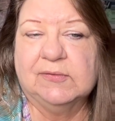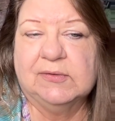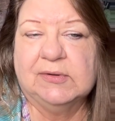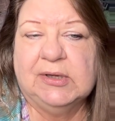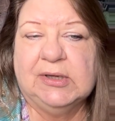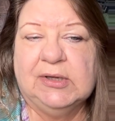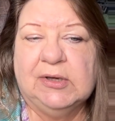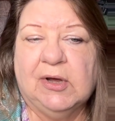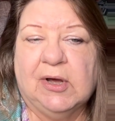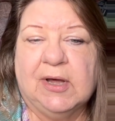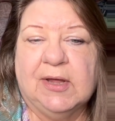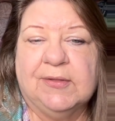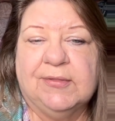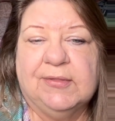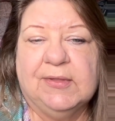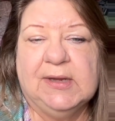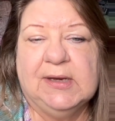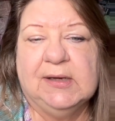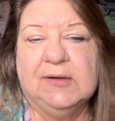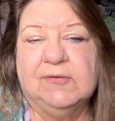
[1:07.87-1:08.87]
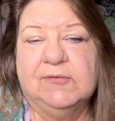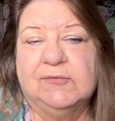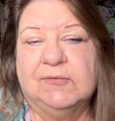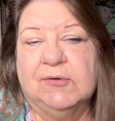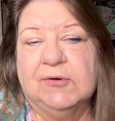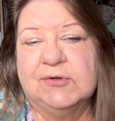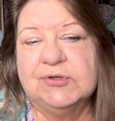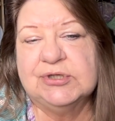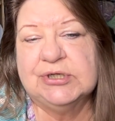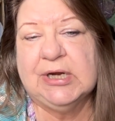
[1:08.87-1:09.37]
and all things
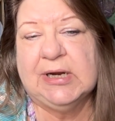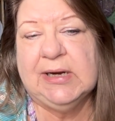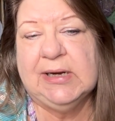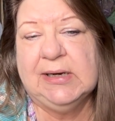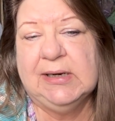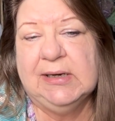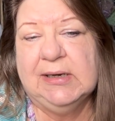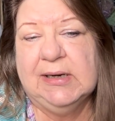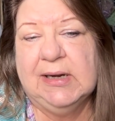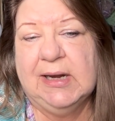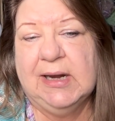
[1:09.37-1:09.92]
crochet,